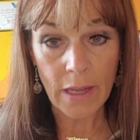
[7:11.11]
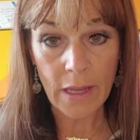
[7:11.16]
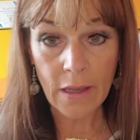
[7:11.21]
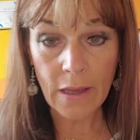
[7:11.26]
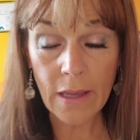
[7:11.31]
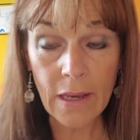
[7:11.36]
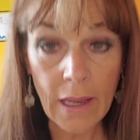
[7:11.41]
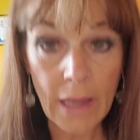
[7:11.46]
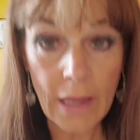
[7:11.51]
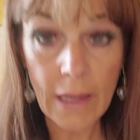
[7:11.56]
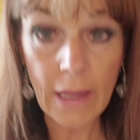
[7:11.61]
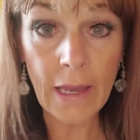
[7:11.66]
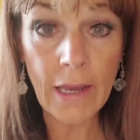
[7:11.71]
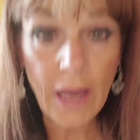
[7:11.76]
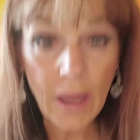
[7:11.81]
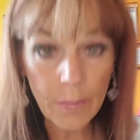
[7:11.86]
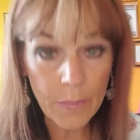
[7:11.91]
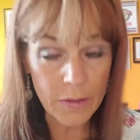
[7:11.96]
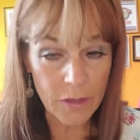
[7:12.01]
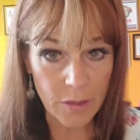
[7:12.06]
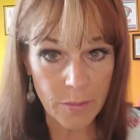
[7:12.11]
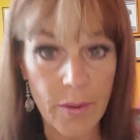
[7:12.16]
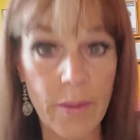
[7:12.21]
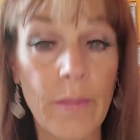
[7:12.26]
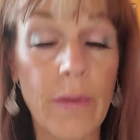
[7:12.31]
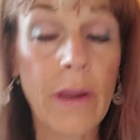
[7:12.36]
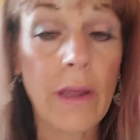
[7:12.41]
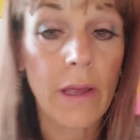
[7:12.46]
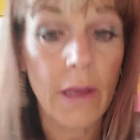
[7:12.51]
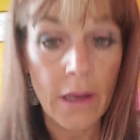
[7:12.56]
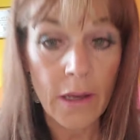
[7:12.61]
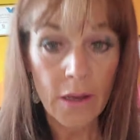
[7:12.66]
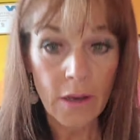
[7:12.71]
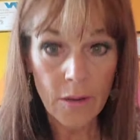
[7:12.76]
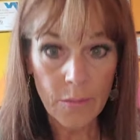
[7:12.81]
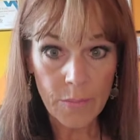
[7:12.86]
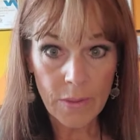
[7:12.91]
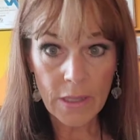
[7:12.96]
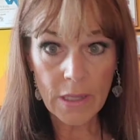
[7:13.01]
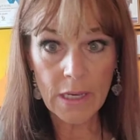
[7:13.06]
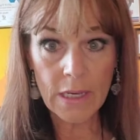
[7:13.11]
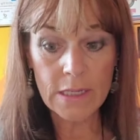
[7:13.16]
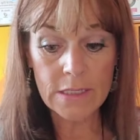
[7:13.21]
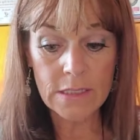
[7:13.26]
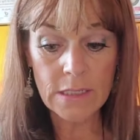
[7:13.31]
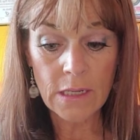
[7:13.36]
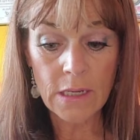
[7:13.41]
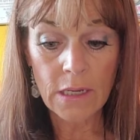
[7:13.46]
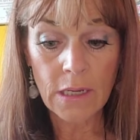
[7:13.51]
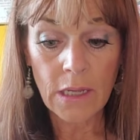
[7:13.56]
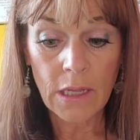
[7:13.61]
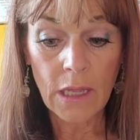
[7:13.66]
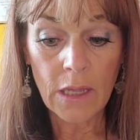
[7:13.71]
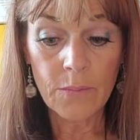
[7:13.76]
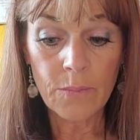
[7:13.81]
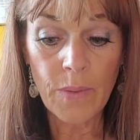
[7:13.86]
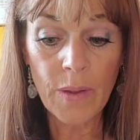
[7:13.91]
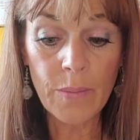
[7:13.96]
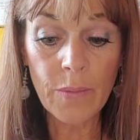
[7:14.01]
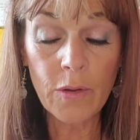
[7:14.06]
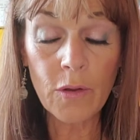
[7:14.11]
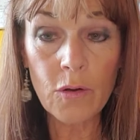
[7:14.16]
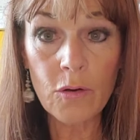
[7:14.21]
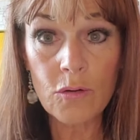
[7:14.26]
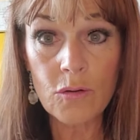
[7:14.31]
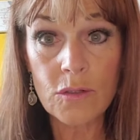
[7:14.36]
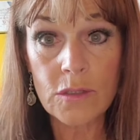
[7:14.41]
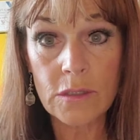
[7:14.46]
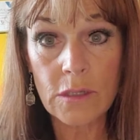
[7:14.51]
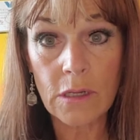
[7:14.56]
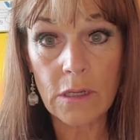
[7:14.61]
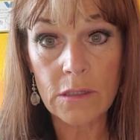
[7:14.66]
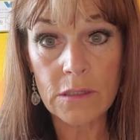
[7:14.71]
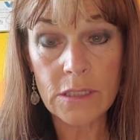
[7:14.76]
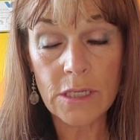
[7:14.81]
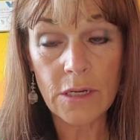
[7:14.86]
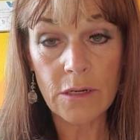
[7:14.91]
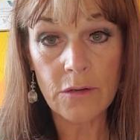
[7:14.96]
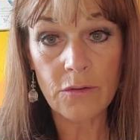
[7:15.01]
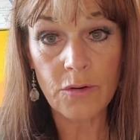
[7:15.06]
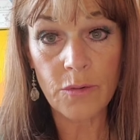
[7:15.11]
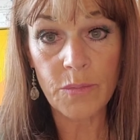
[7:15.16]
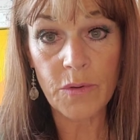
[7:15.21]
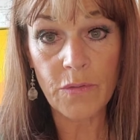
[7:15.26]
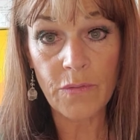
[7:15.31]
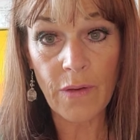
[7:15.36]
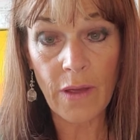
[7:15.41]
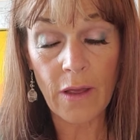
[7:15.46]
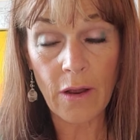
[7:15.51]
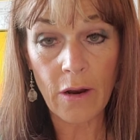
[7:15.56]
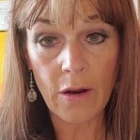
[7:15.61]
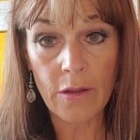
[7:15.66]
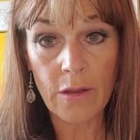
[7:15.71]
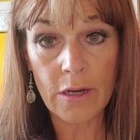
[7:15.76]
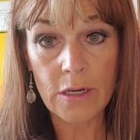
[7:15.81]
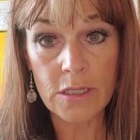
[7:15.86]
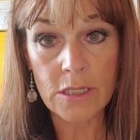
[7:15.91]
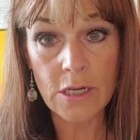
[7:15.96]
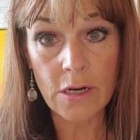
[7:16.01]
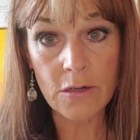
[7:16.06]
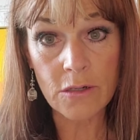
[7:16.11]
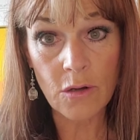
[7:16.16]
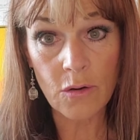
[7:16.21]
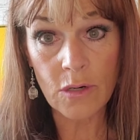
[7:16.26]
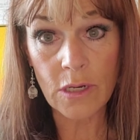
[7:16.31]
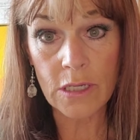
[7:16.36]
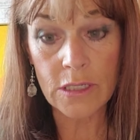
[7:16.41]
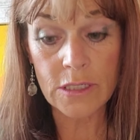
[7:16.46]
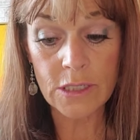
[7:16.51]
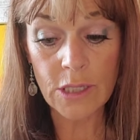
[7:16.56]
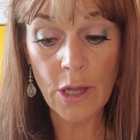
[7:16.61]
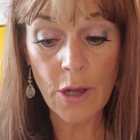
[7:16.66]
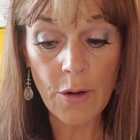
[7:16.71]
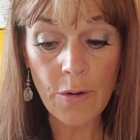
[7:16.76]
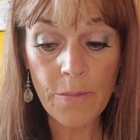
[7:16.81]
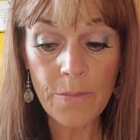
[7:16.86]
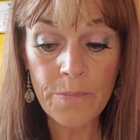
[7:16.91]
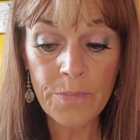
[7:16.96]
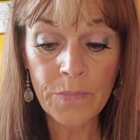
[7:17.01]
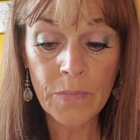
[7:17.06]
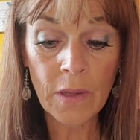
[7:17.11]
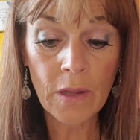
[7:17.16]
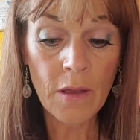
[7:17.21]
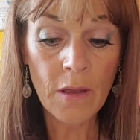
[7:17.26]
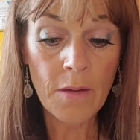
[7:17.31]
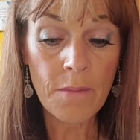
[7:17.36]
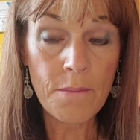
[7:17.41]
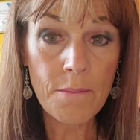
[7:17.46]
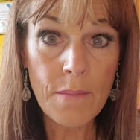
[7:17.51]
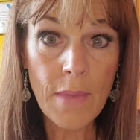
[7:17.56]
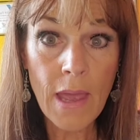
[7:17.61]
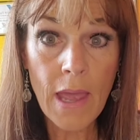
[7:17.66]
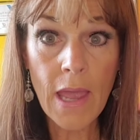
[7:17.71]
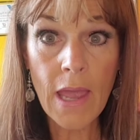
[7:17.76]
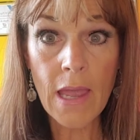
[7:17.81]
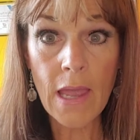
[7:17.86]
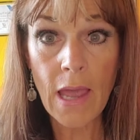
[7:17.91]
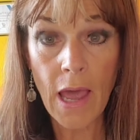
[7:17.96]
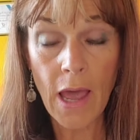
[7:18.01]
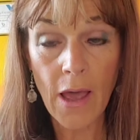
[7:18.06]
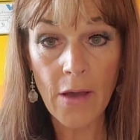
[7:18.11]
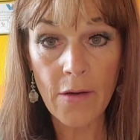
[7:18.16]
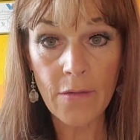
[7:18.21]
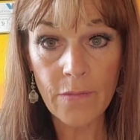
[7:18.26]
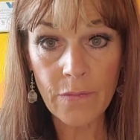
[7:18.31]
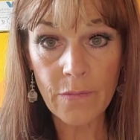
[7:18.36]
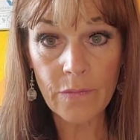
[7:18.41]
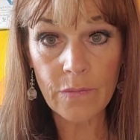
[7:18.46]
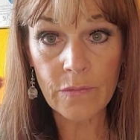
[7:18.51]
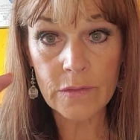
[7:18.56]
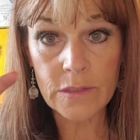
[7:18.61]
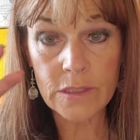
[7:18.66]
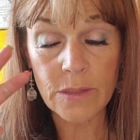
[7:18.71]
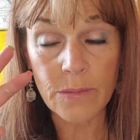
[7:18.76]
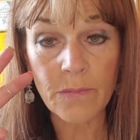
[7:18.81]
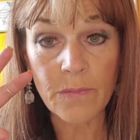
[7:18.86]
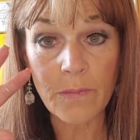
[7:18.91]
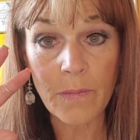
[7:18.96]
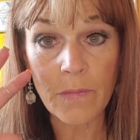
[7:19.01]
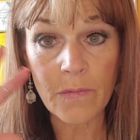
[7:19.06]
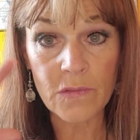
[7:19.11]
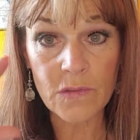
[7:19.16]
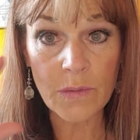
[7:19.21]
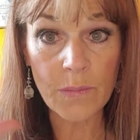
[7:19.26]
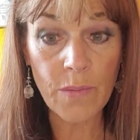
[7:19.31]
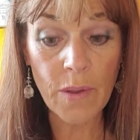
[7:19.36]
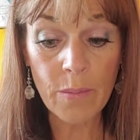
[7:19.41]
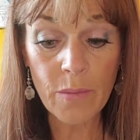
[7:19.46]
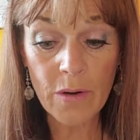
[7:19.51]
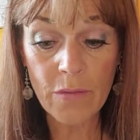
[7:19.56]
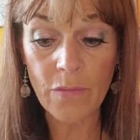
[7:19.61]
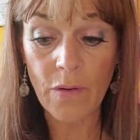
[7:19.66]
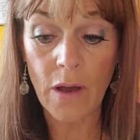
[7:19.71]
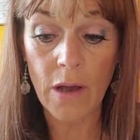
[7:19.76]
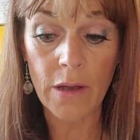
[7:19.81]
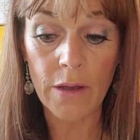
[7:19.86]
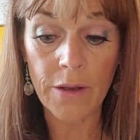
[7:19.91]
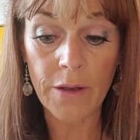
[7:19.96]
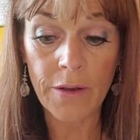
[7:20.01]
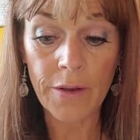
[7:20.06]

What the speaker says: It can help with your memory because people whose tryptophan or their serotonin is low may have some memory fog.